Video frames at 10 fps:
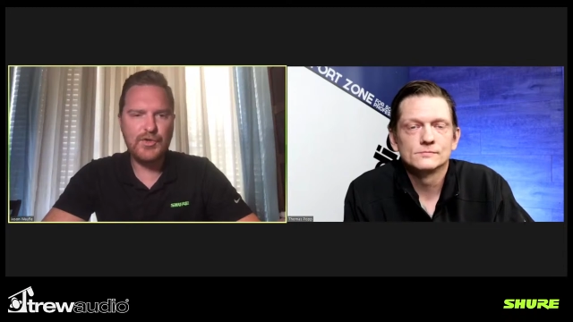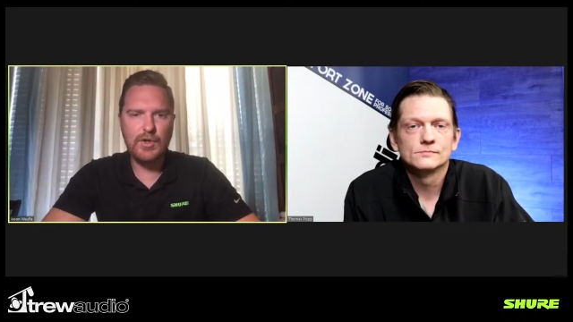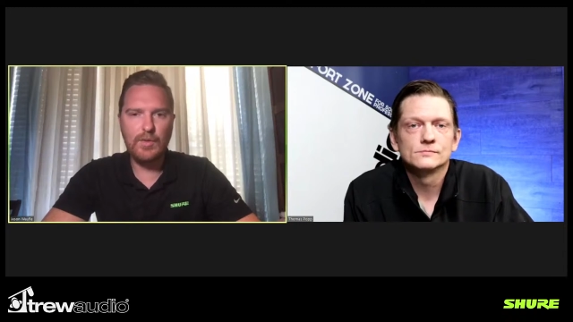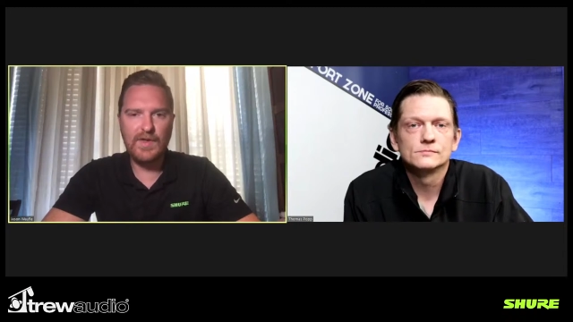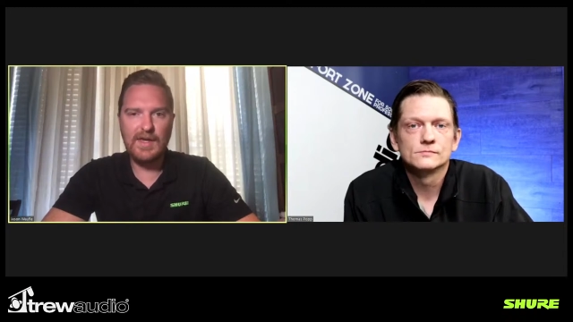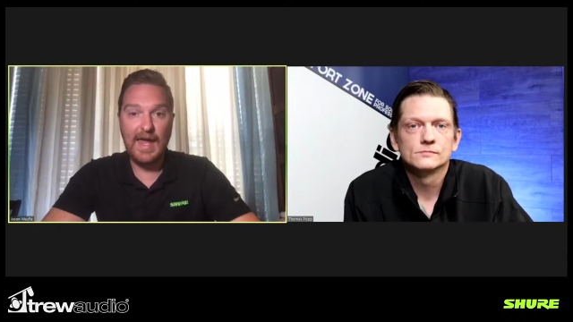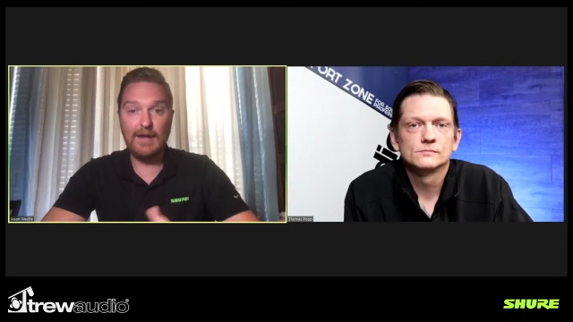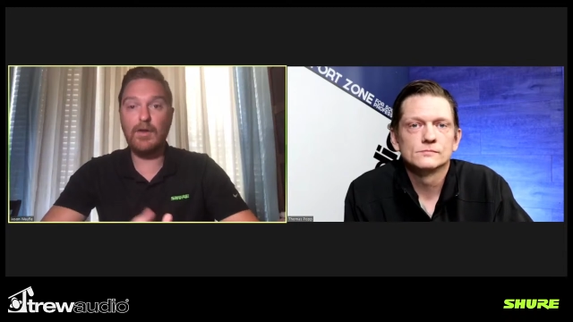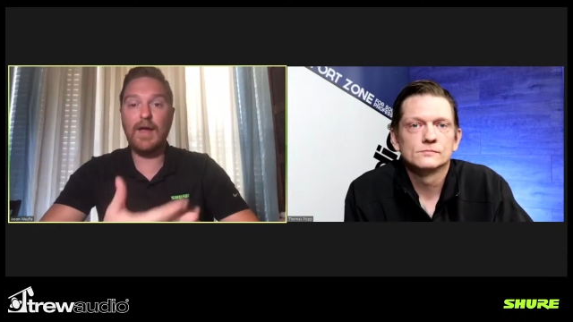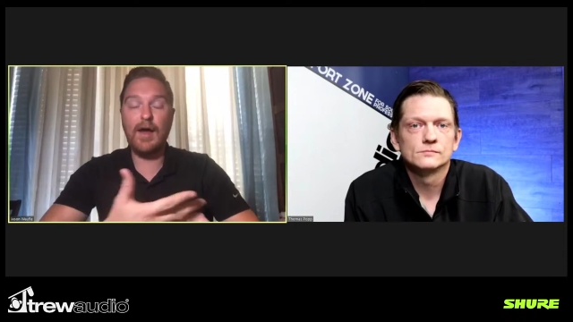Speaker 1: so the
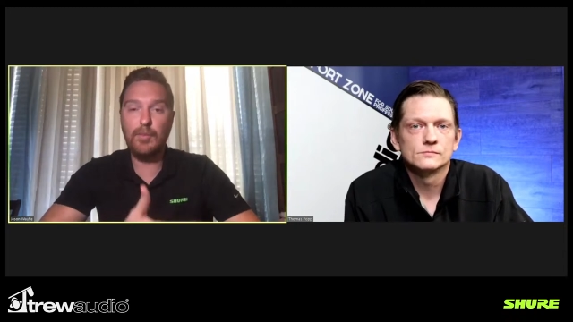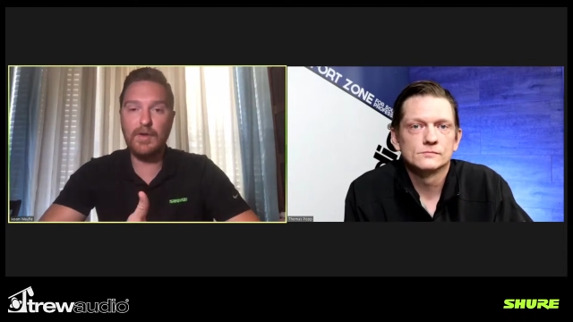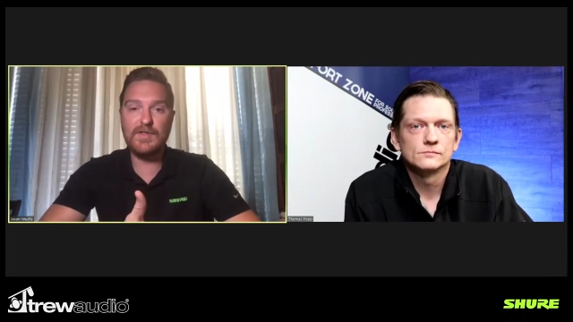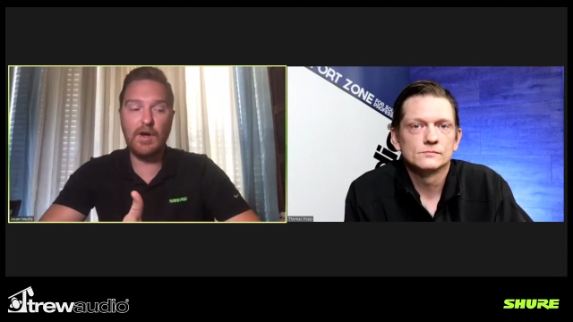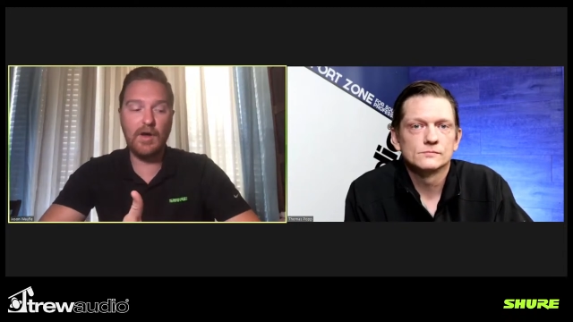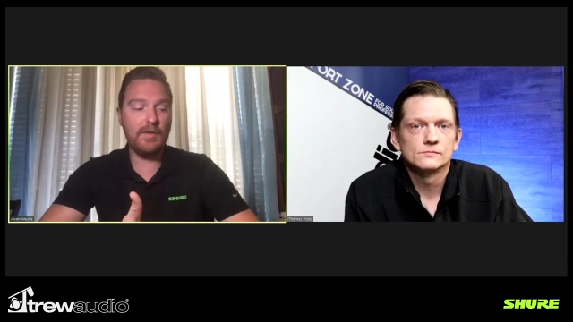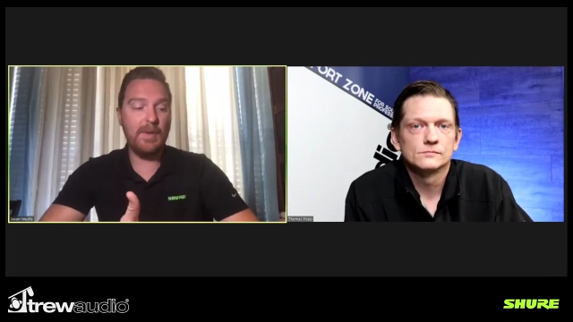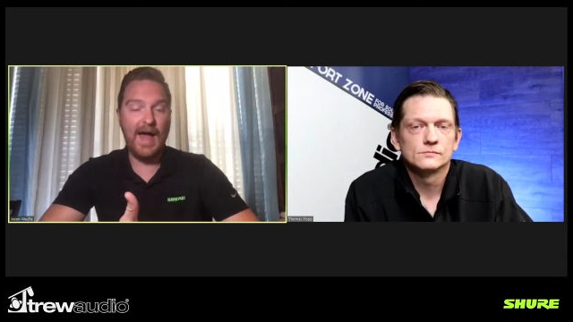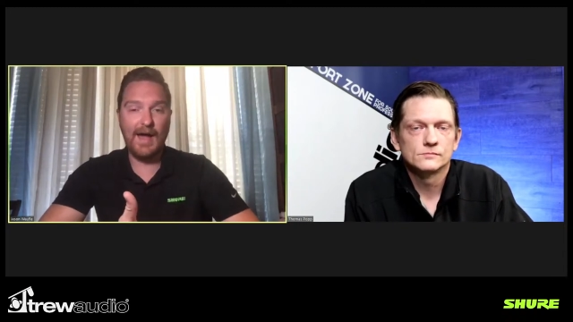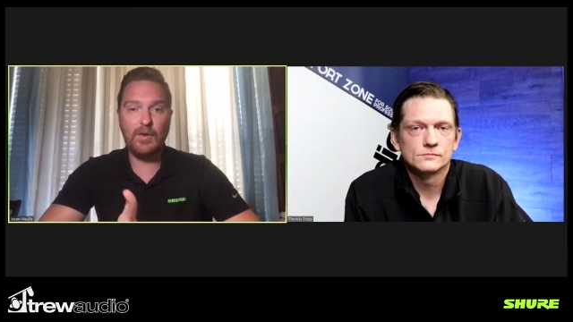analog outputs on the
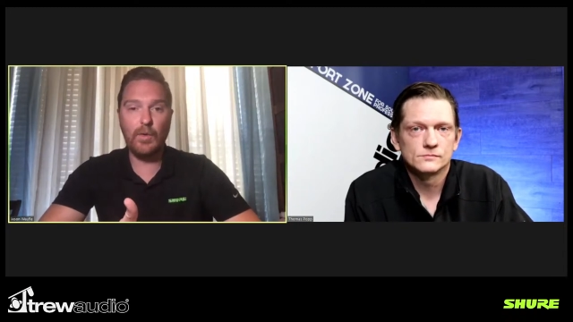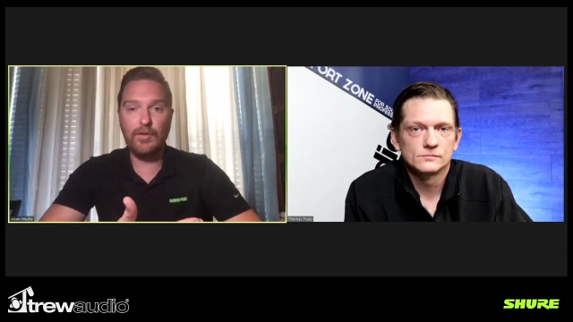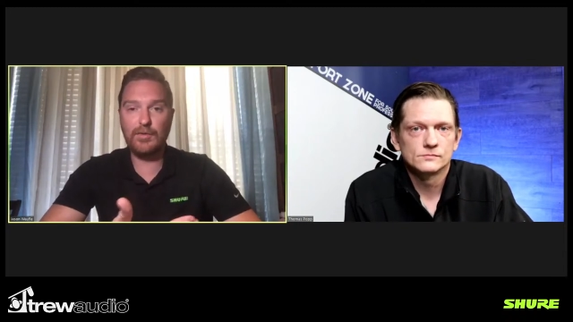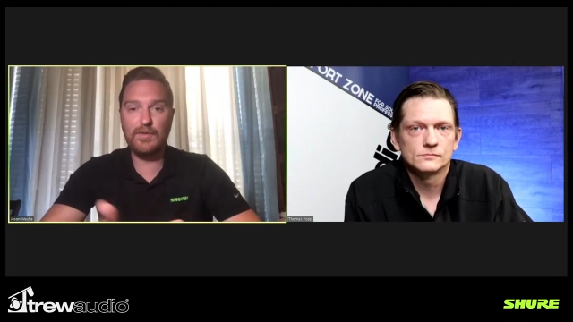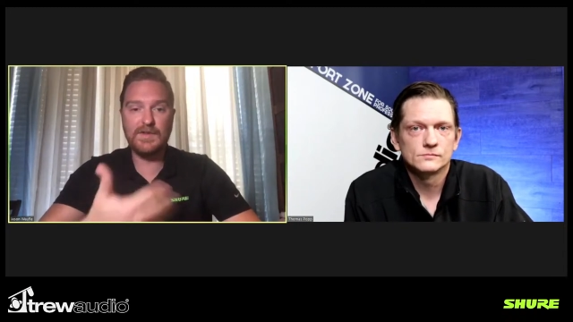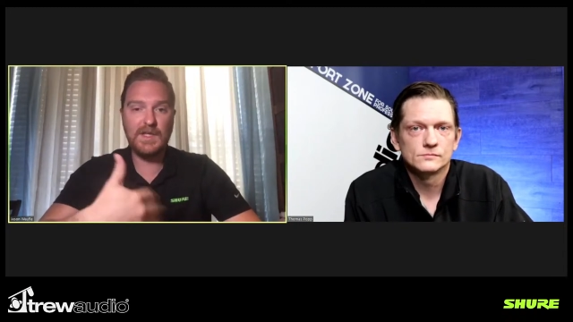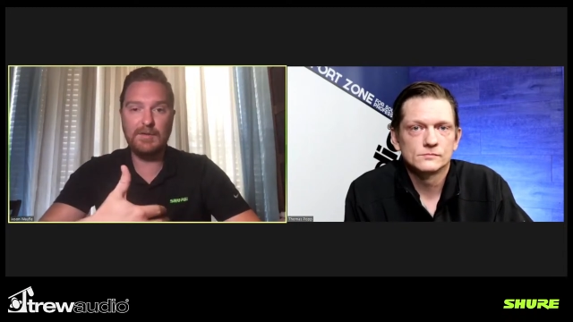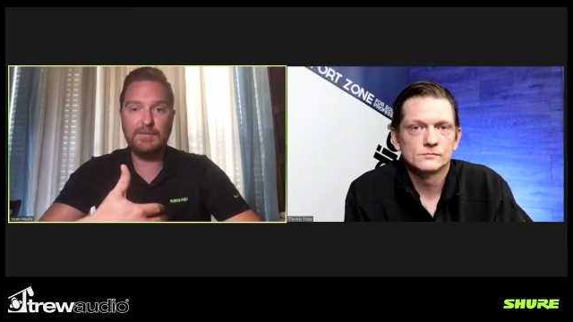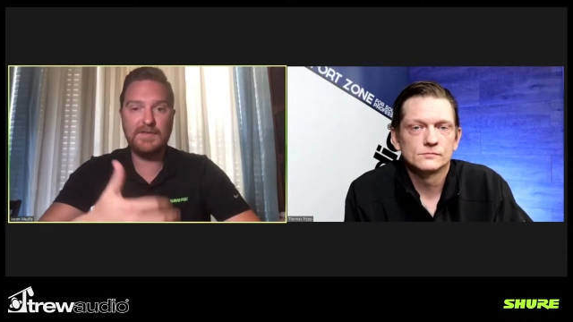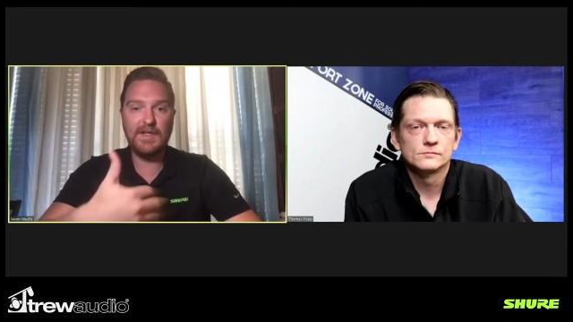back or through the
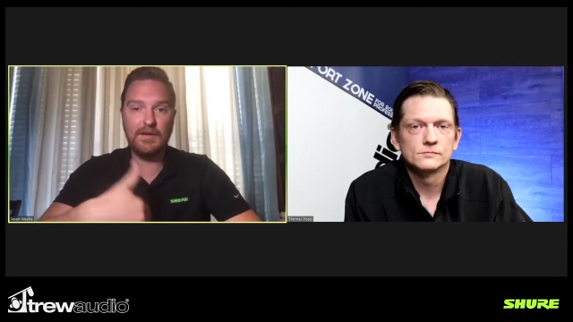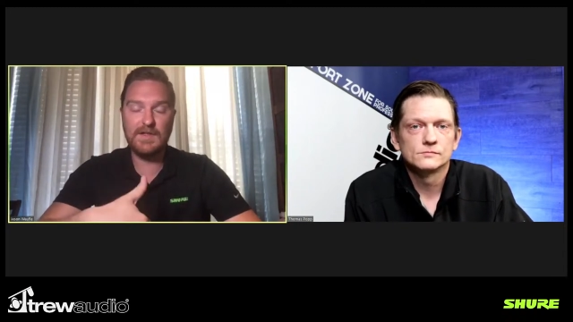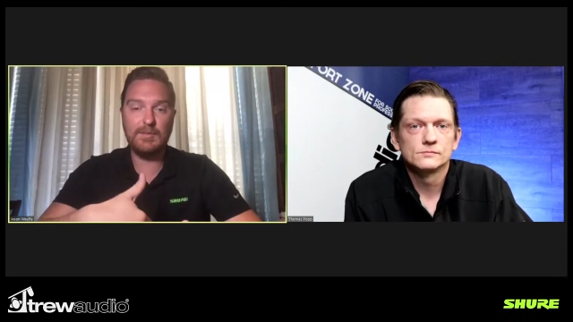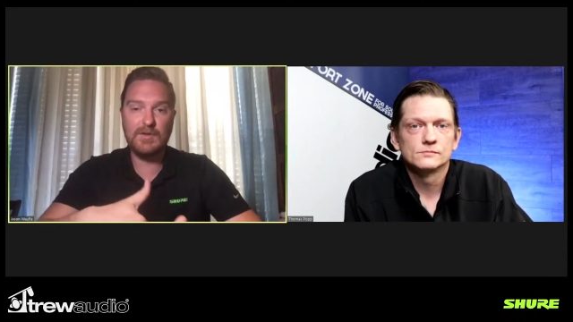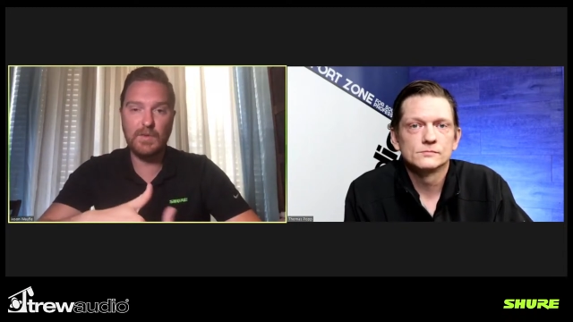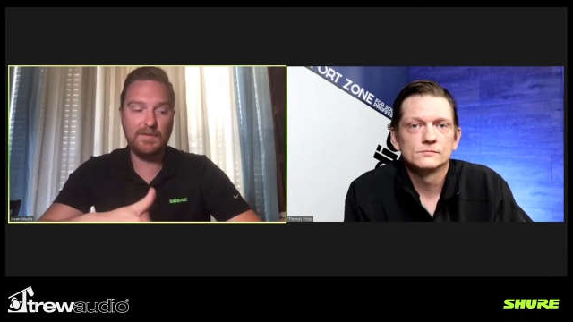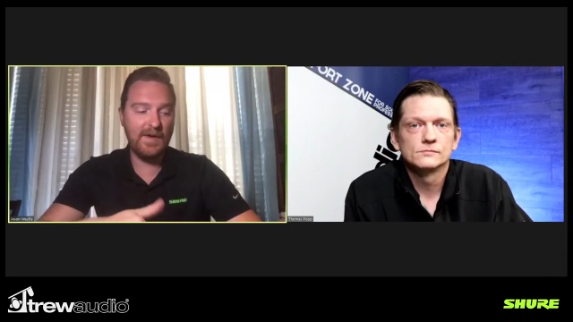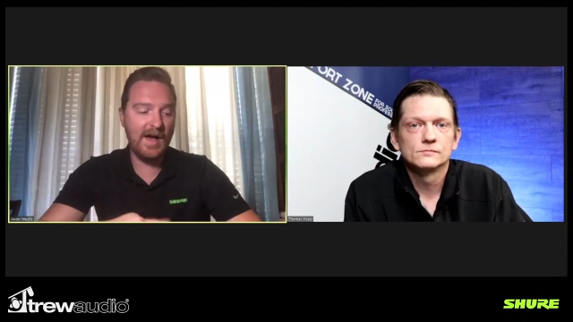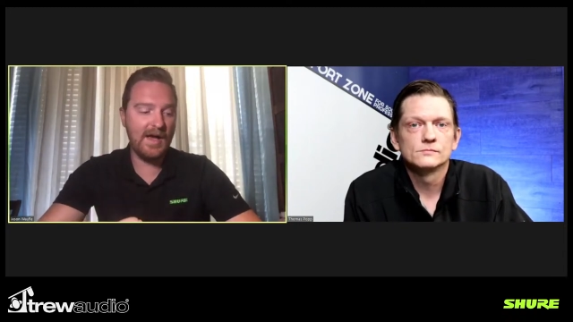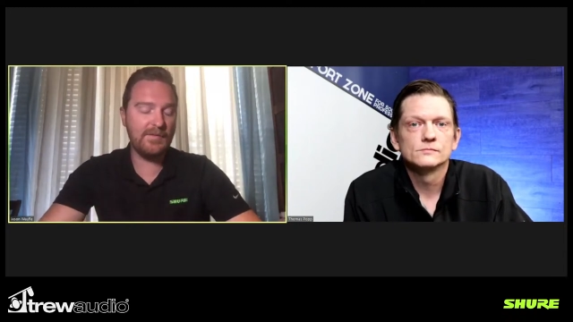DB15 or
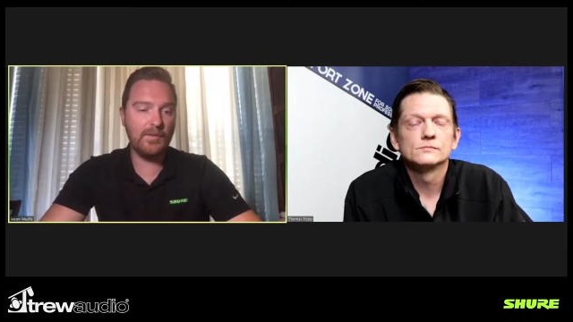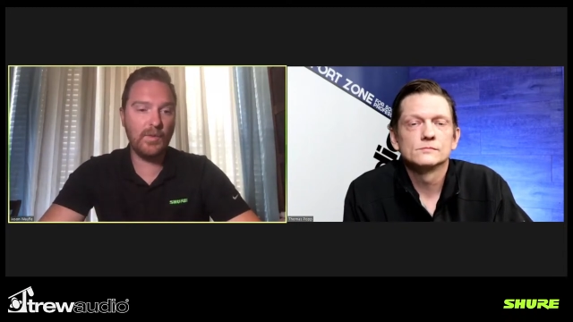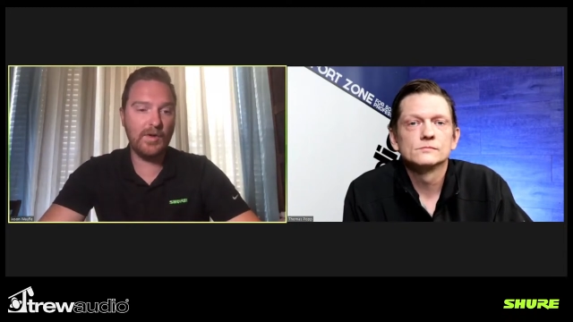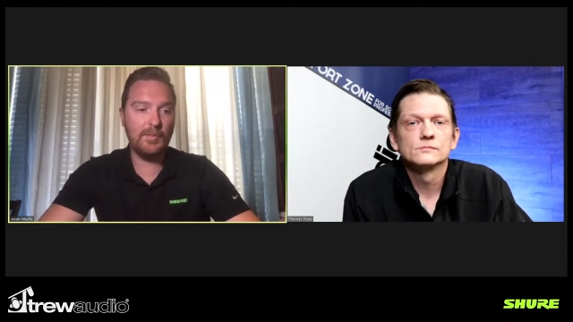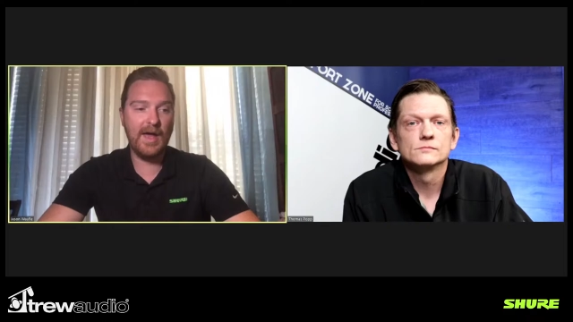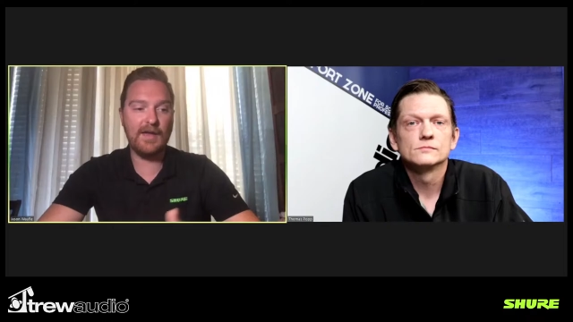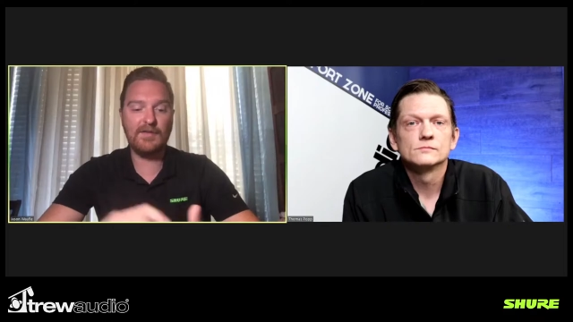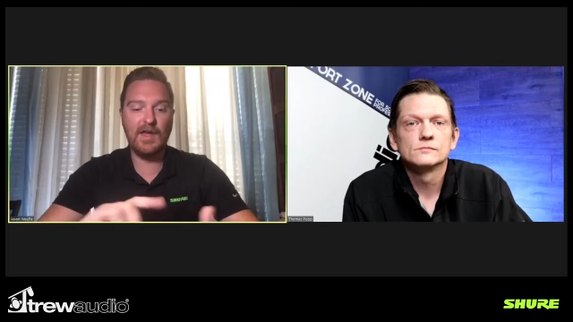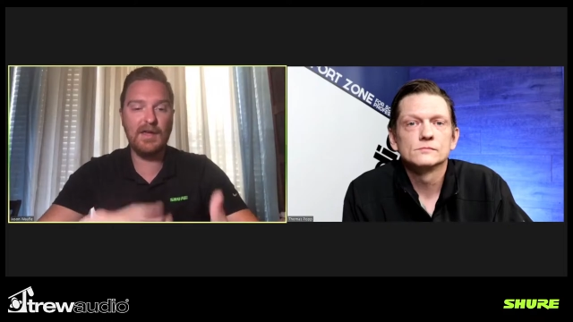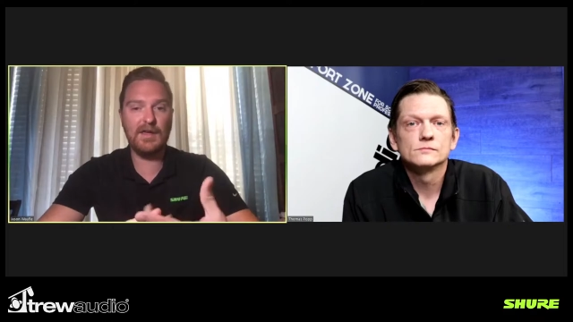DB25 will
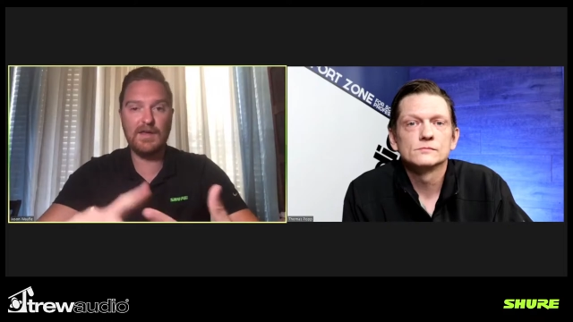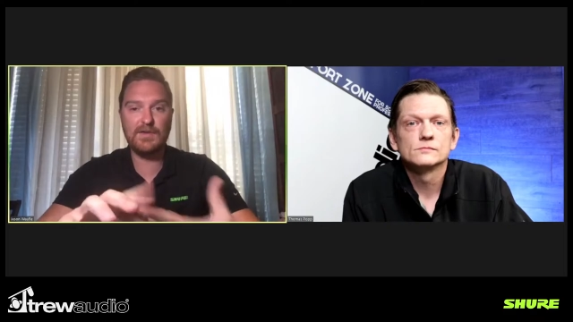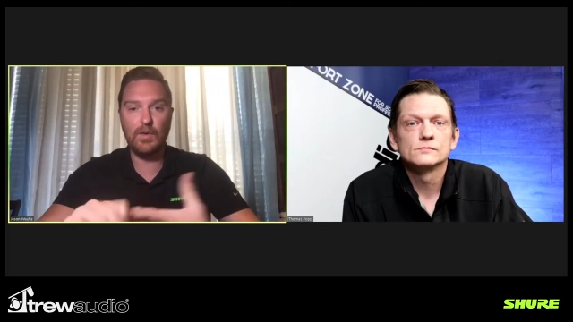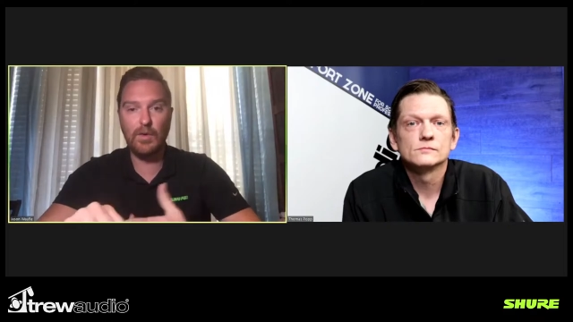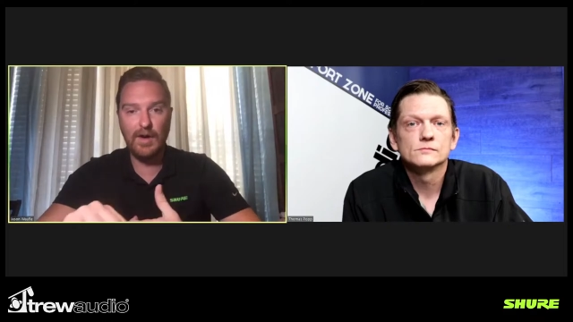pass AES or